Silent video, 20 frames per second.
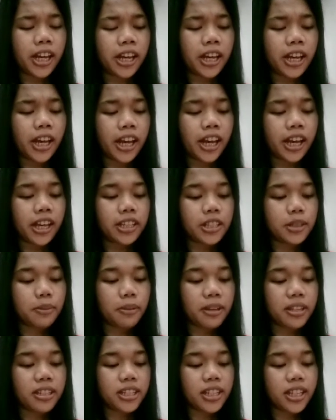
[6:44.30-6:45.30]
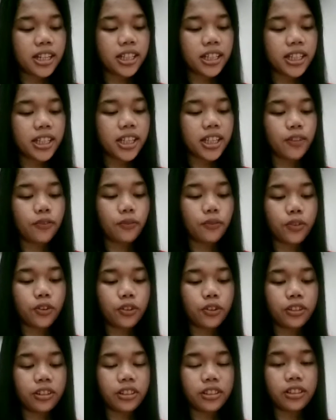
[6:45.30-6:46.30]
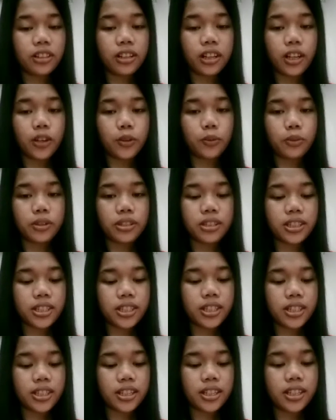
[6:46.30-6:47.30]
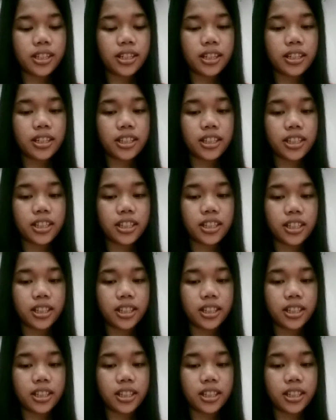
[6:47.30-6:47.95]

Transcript: especially in foreign language teaching.